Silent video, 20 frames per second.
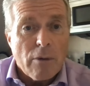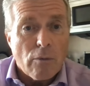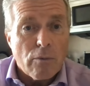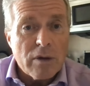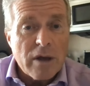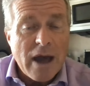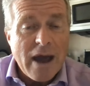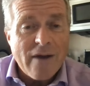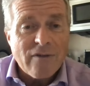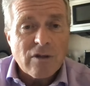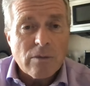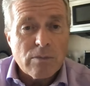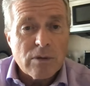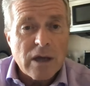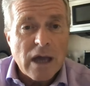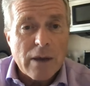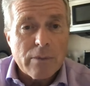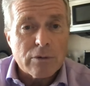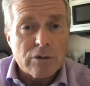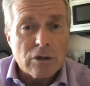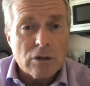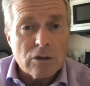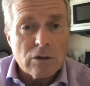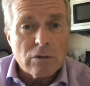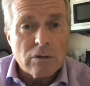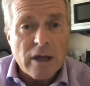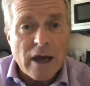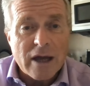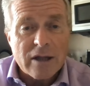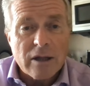But we have to be able to
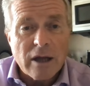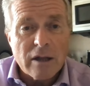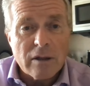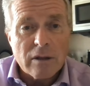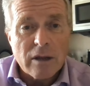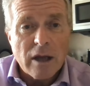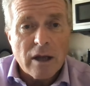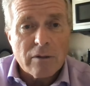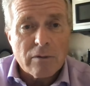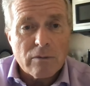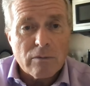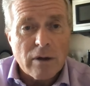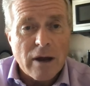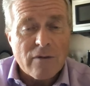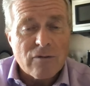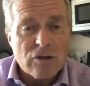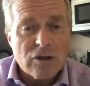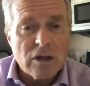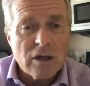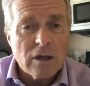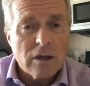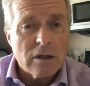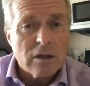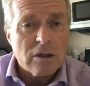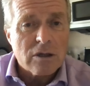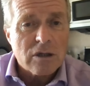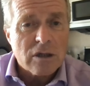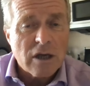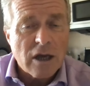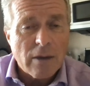do that. And and what I've seen in
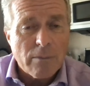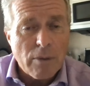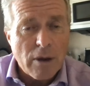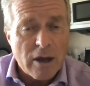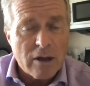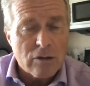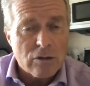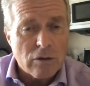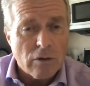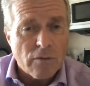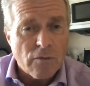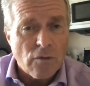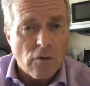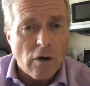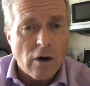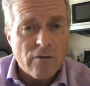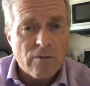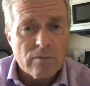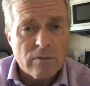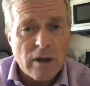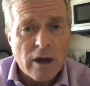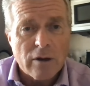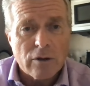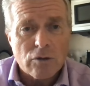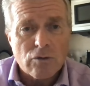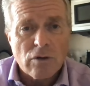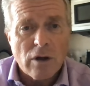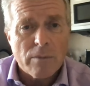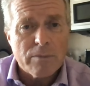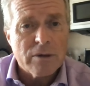this campaign so far from Donald
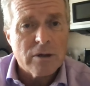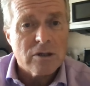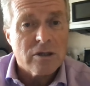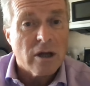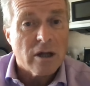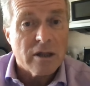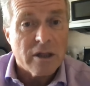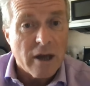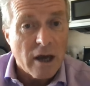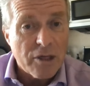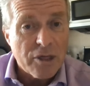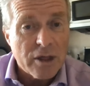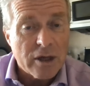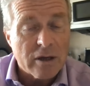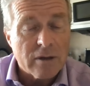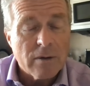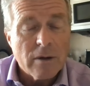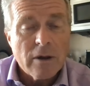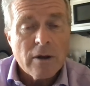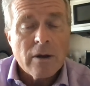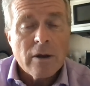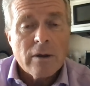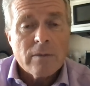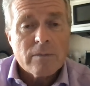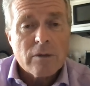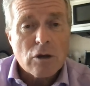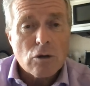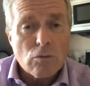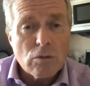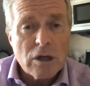Trump, he's done nothing
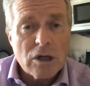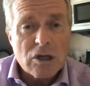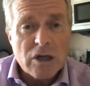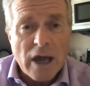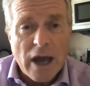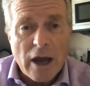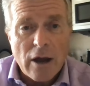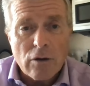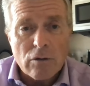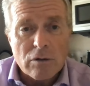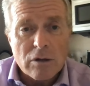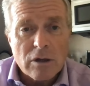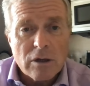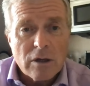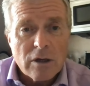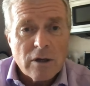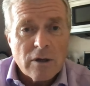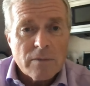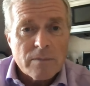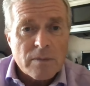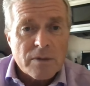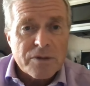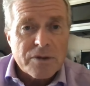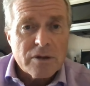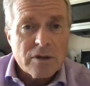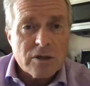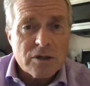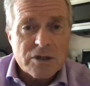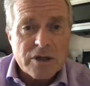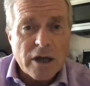to reach out
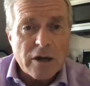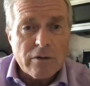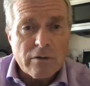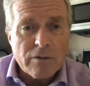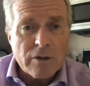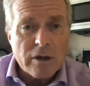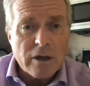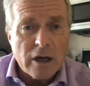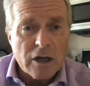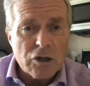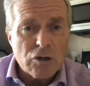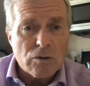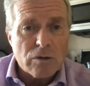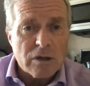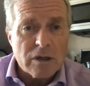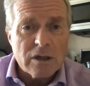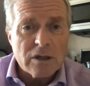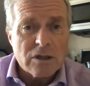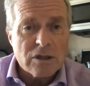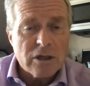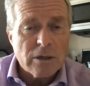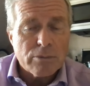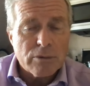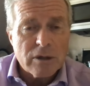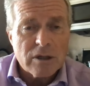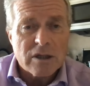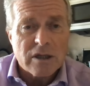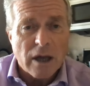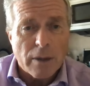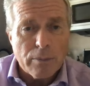to the center of the country. He's
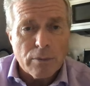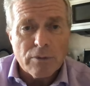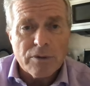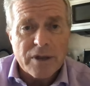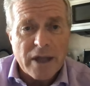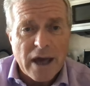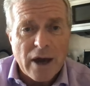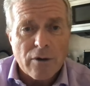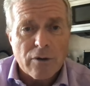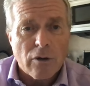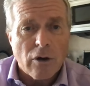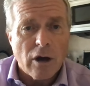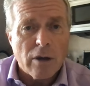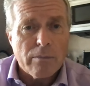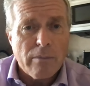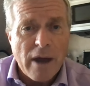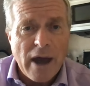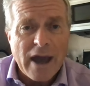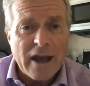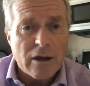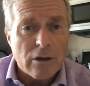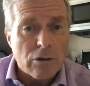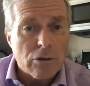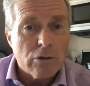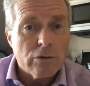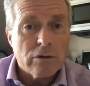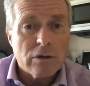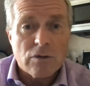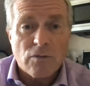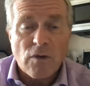simply doubled down on MAGA
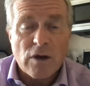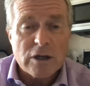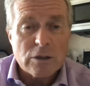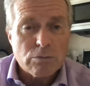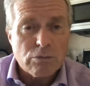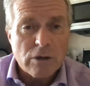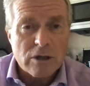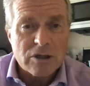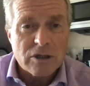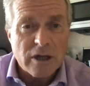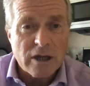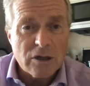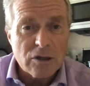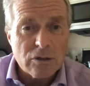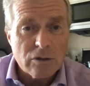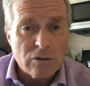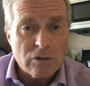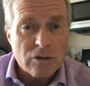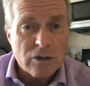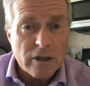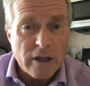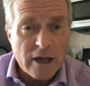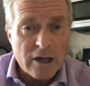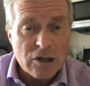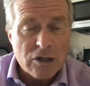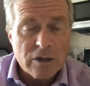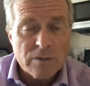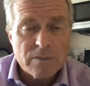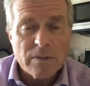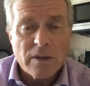through his vice presidential
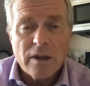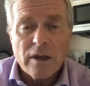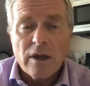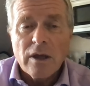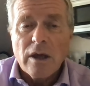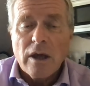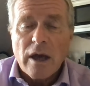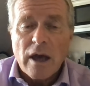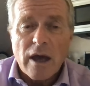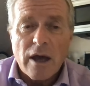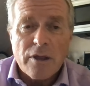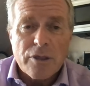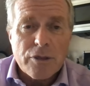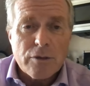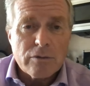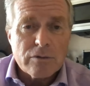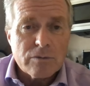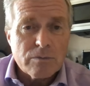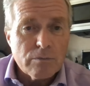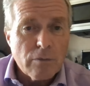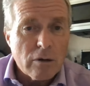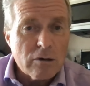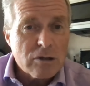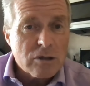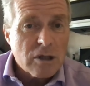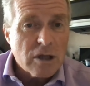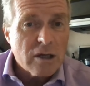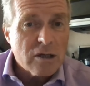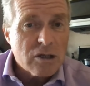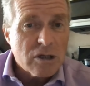selection and through
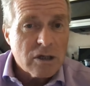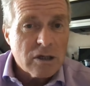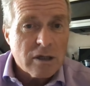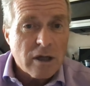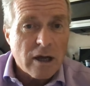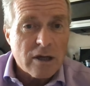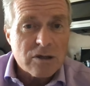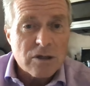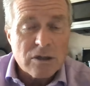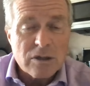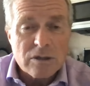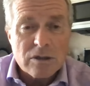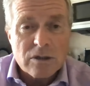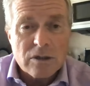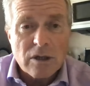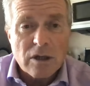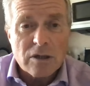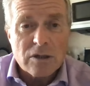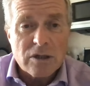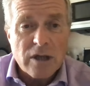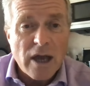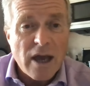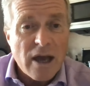most things he does and, and